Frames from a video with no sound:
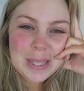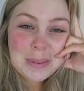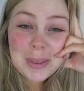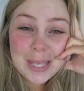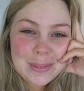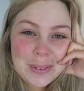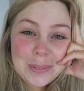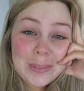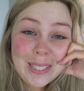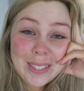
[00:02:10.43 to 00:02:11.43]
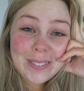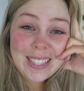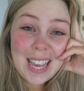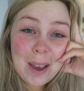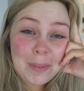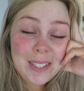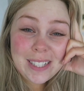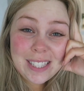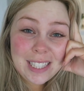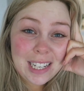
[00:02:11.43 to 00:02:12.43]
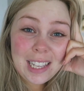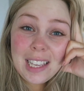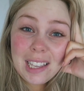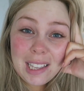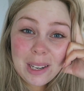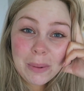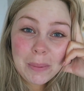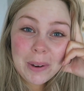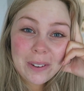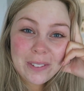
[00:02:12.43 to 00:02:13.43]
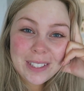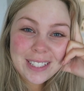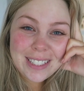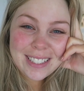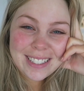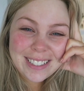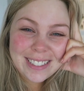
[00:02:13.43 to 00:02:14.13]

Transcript: It makes me really, really happy just sitting here eating my breakfast.